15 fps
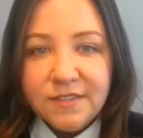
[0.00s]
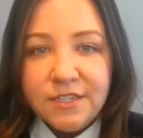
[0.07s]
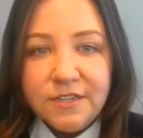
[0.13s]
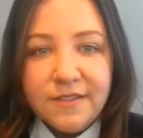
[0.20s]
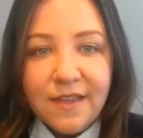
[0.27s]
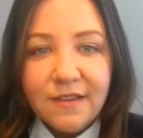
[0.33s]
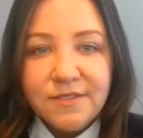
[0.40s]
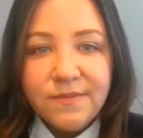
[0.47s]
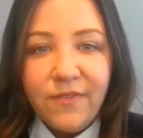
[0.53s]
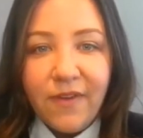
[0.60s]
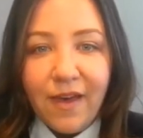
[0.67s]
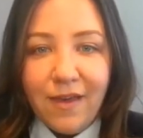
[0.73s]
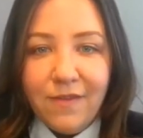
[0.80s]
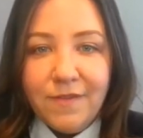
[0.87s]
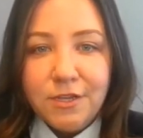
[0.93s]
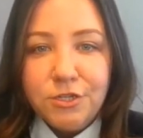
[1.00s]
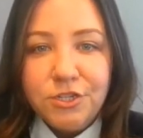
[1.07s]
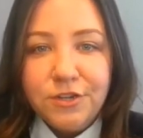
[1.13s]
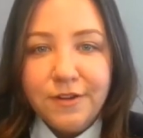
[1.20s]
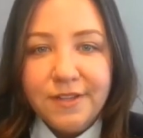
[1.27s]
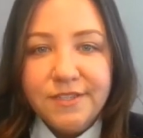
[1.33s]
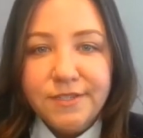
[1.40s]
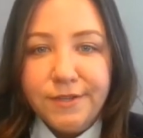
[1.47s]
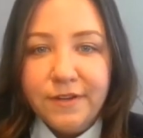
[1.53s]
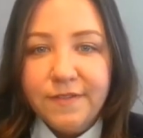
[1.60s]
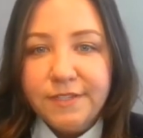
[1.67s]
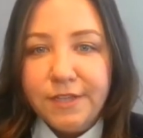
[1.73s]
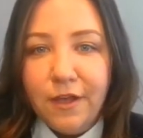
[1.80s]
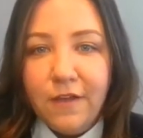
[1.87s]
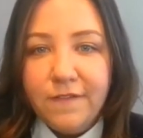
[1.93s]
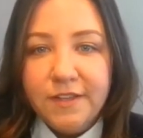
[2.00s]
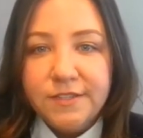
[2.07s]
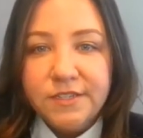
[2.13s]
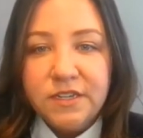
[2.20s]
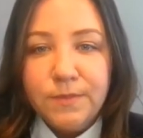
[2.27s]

the 2005 Insurance Service Office